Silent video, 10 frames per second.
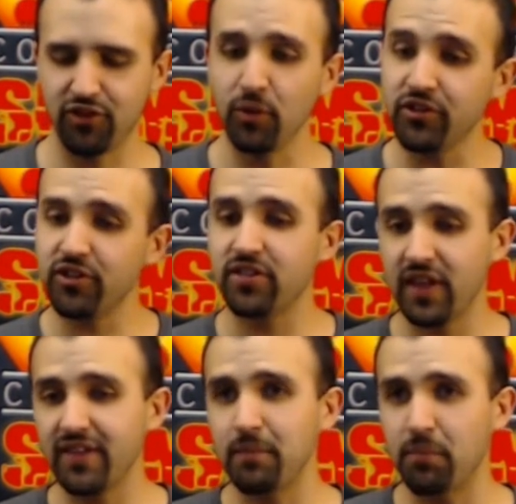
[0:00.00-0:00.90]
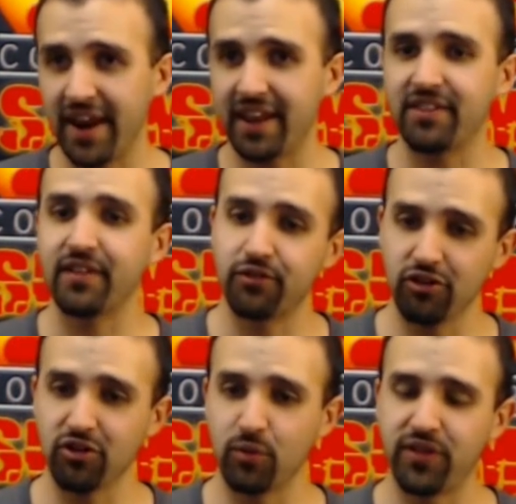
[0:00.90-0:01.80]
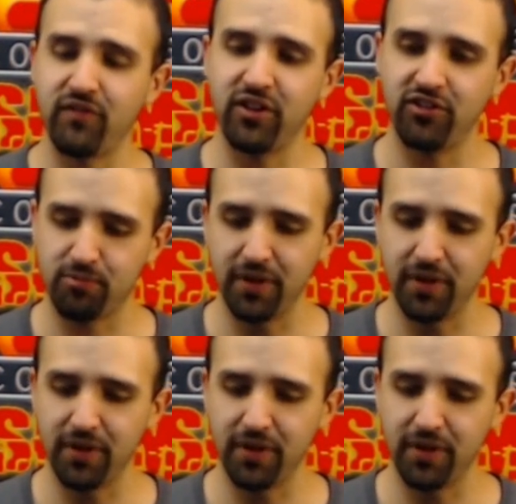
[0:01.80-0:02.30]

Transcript: which is a thing that Bradigus can struggle with if he just builds